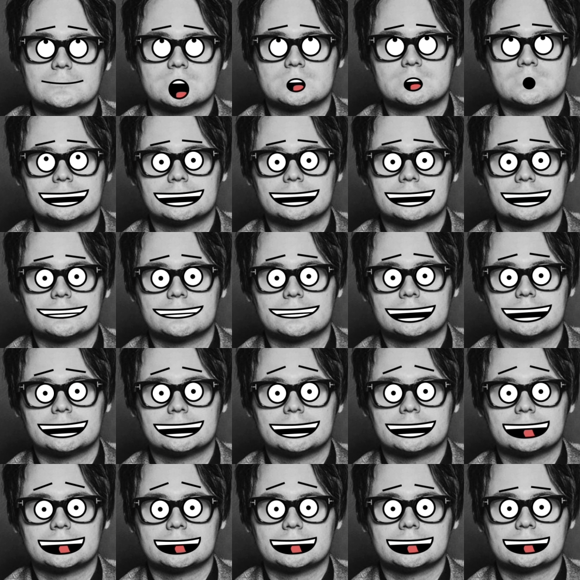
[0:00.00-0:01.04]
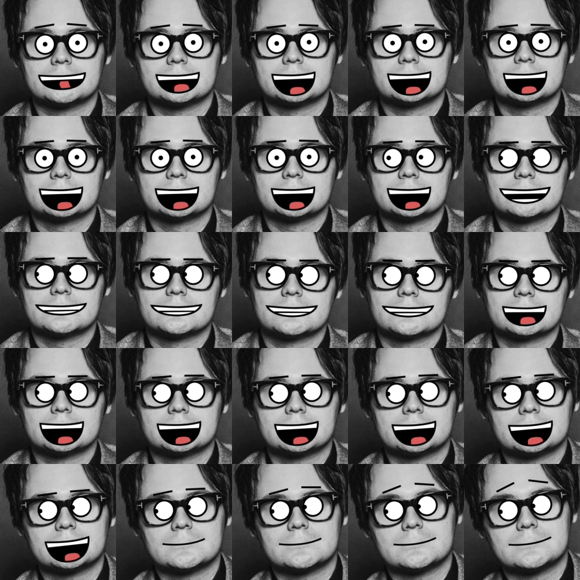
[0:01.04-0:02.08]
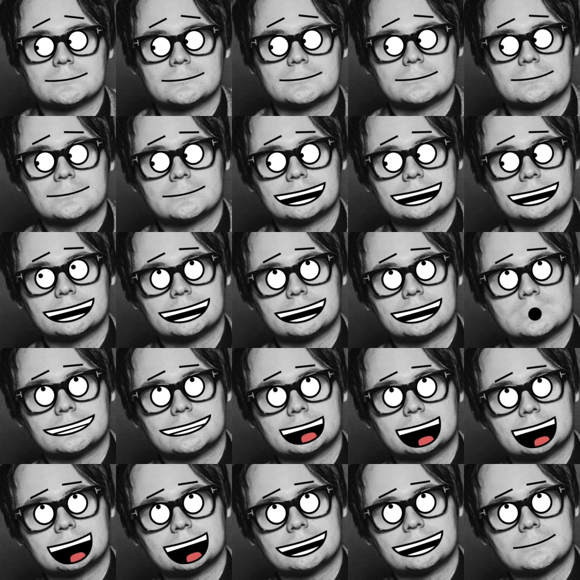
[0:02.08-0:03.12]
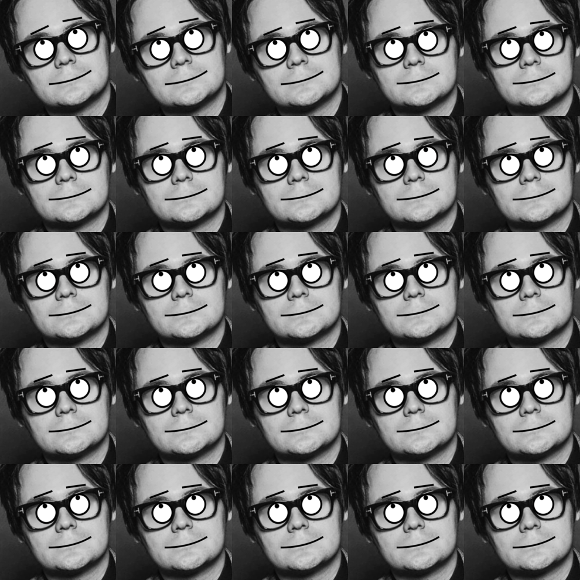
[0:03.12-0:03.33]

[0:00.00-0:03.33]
He looked up at the sun, and he was like,